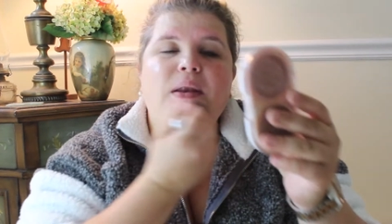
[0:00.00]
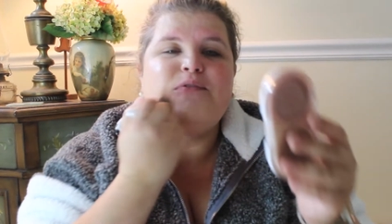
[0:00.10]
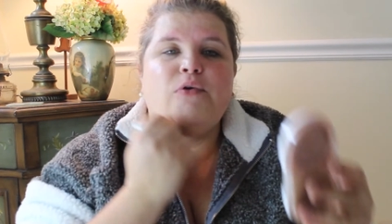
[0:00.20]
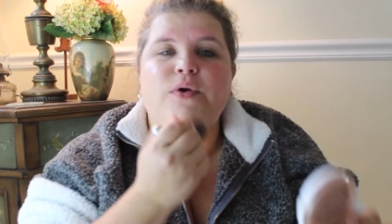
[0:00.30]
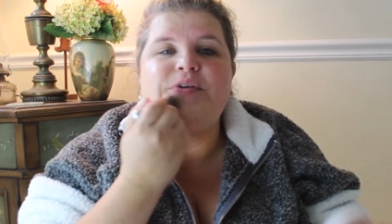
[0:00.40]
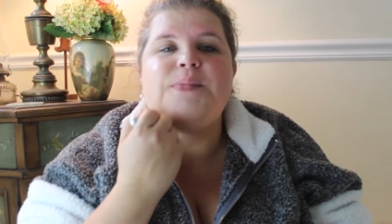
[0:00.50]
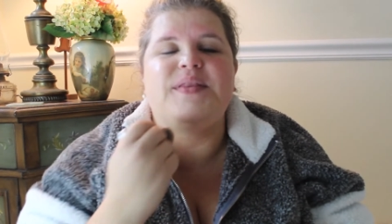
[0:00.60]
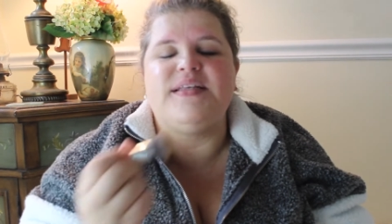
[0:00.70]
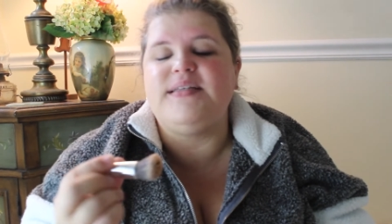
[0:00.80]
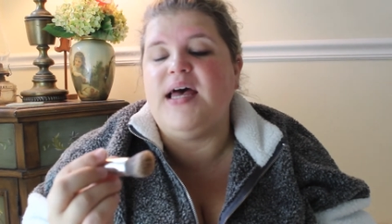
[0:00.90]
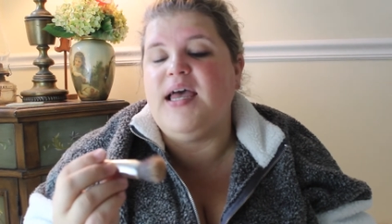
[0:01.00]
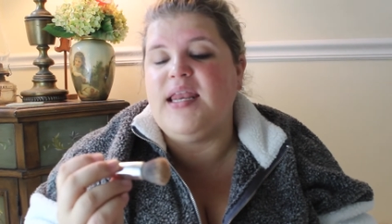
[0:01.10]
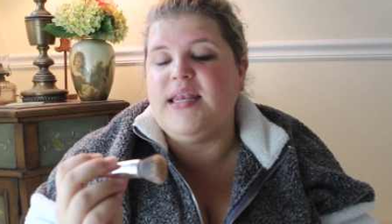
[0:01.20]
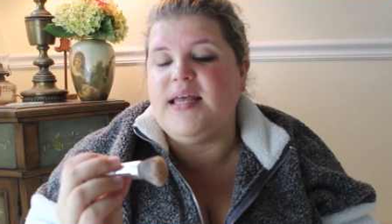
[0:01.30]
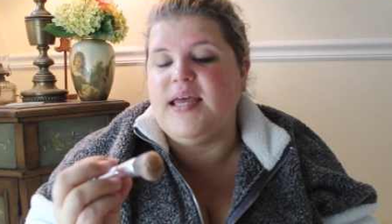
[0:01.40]
And if you're wondering about this
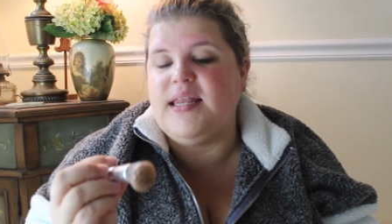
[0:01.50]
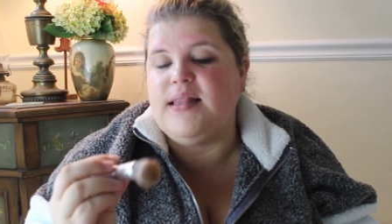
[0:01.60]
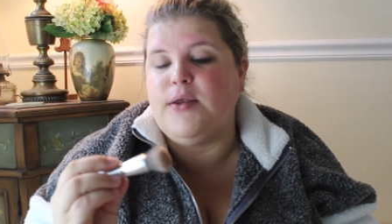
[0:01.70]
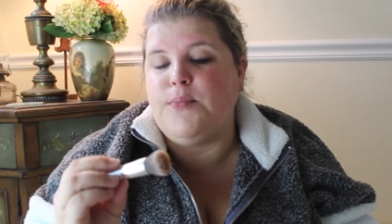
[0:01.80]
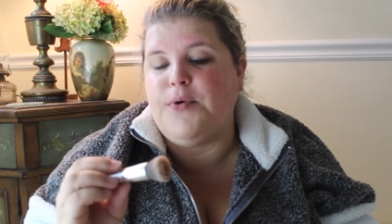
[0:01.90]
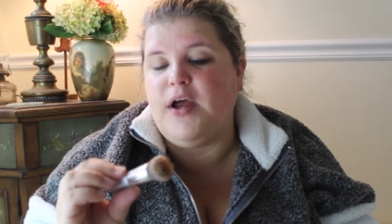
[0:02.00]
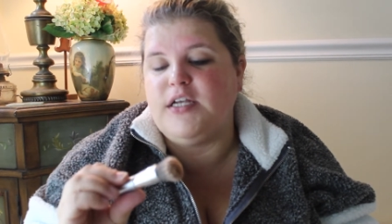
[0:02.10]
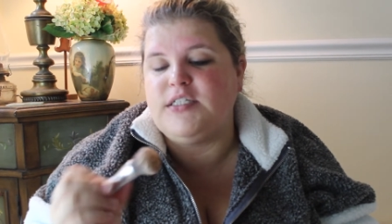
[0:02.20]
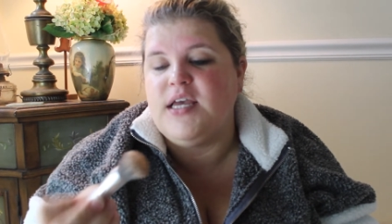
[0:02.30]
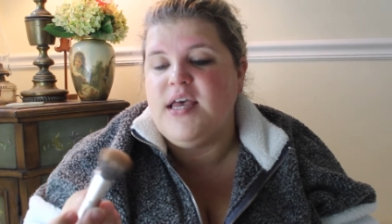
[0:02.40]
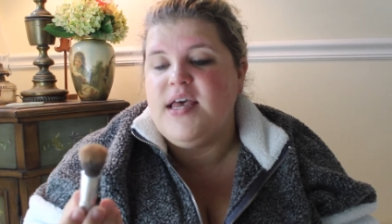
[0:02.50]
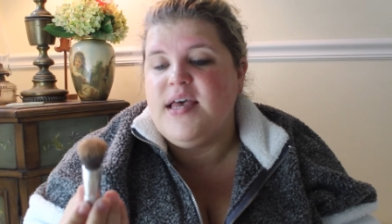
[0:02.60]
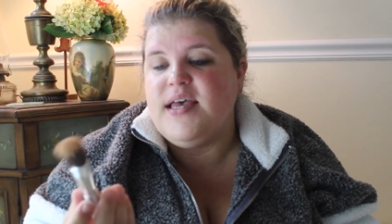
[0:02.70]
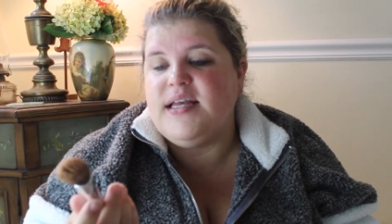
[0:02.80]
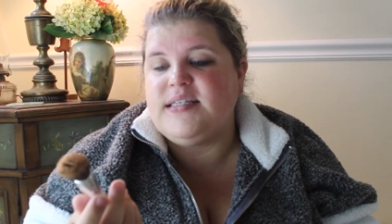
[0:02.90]
tiny, tiny little brush,
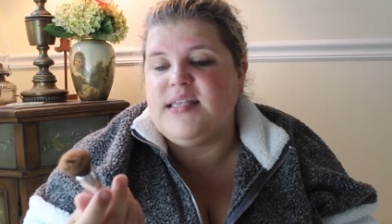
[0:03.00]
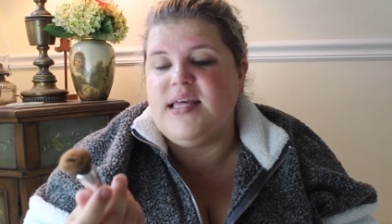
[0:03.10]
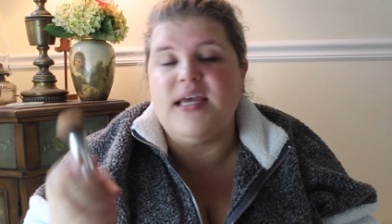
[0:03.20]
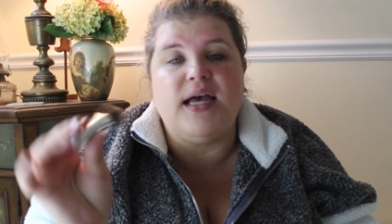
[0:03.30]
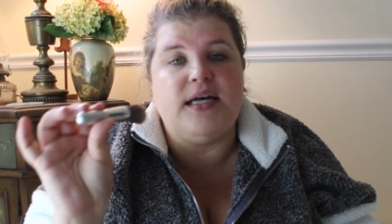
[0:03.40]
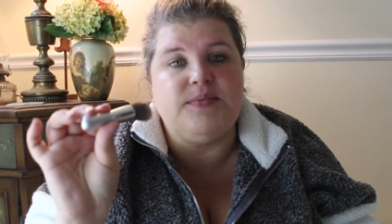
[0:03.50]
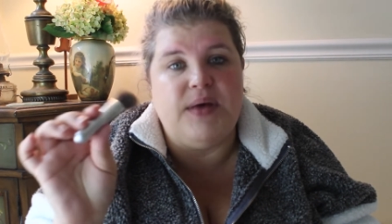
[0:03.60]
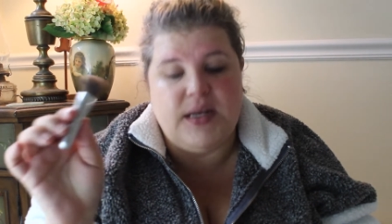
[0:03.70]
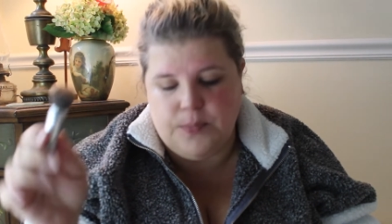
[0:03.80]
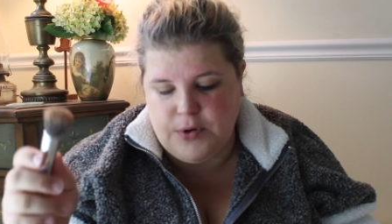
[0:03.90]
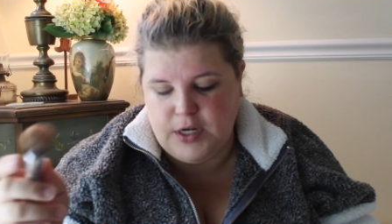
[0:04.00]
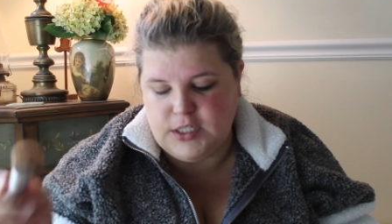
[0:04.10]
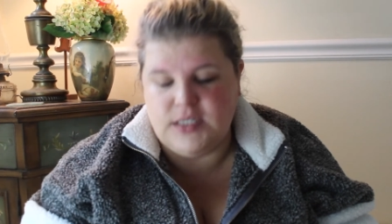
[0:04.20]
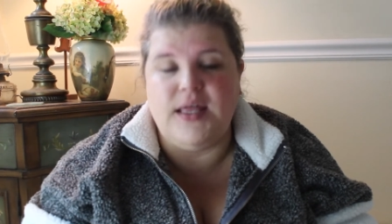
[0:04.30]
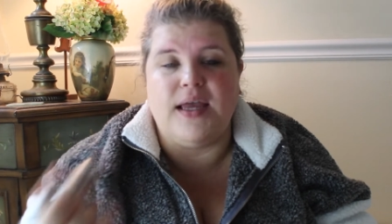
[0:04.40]
it's the It Cosmetic
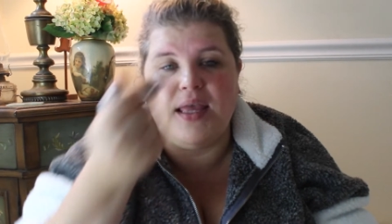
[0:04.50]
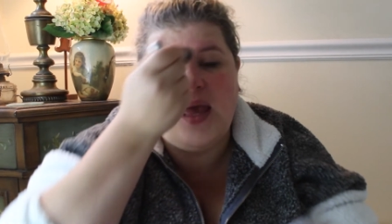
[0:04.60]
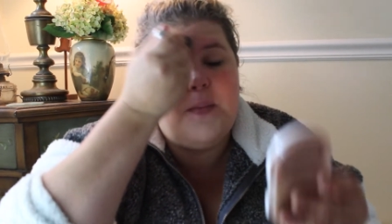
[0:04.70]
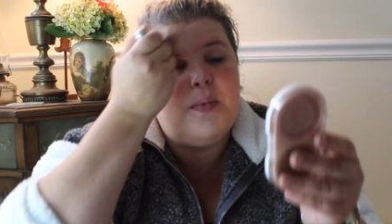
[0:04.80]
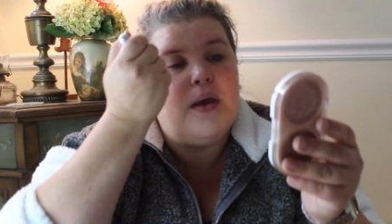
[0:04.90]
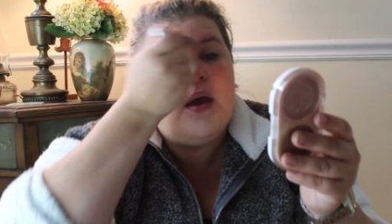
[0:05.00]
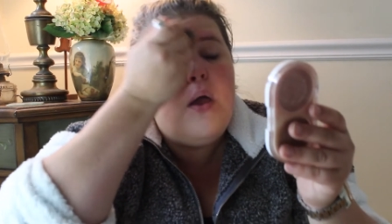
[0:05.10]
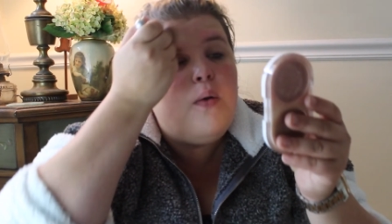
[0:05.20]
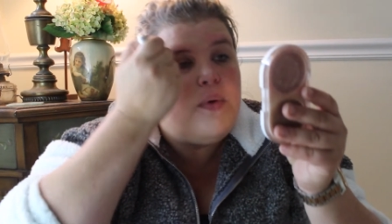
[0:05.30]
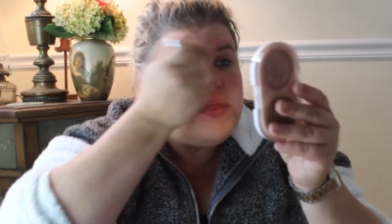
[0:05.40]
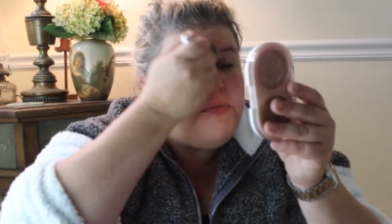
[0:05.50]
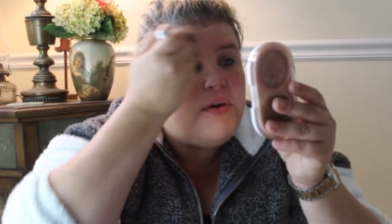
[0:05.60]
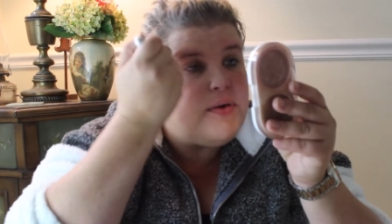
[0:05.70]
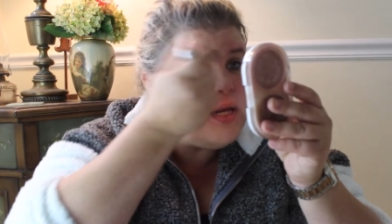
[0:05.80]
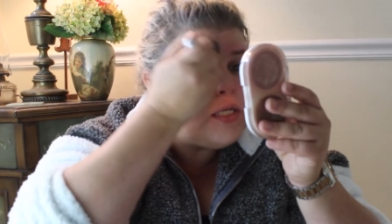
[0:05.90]
brush that came with the
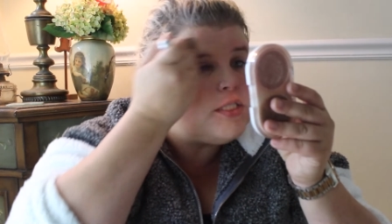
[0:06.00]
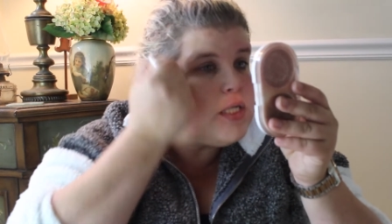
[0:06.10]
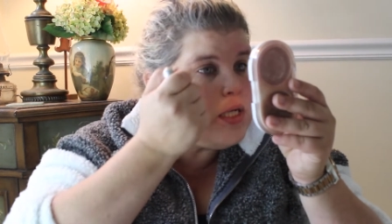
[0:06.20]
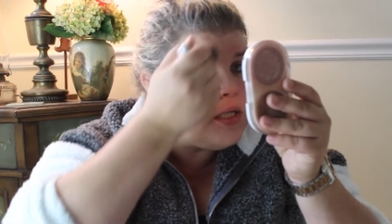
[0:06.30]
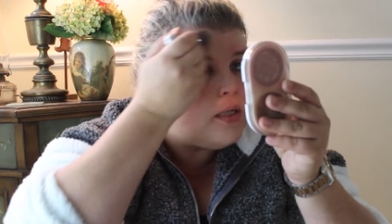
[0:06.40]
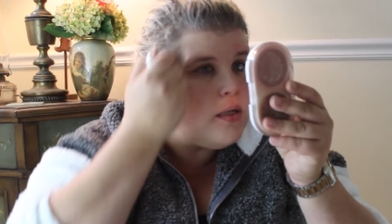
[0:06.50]
foundation.